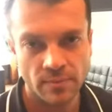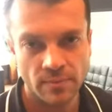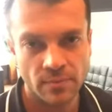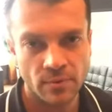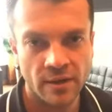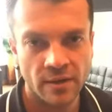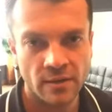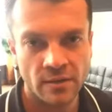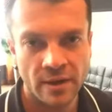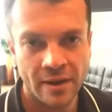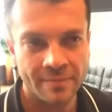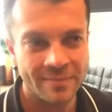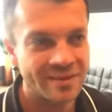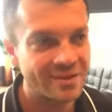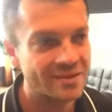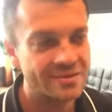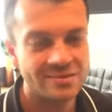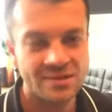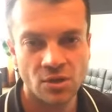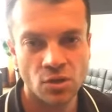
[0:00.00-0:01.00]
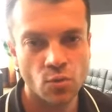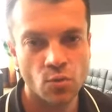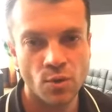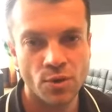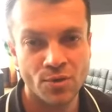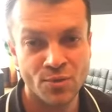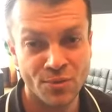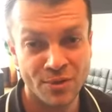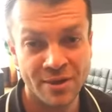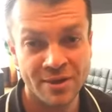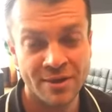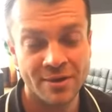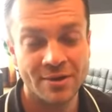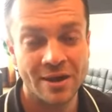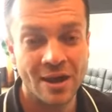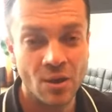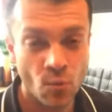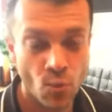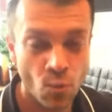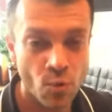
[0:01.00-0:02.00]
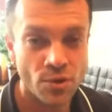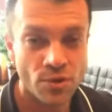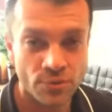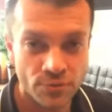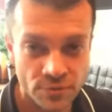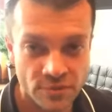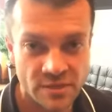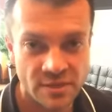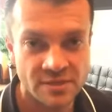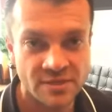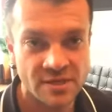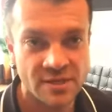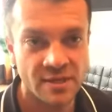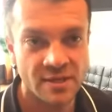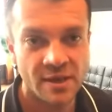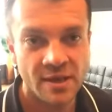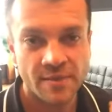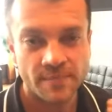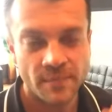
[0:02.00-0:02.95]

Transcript: Okay, I'm not going to tell you what you want to hear. I want you to succeed.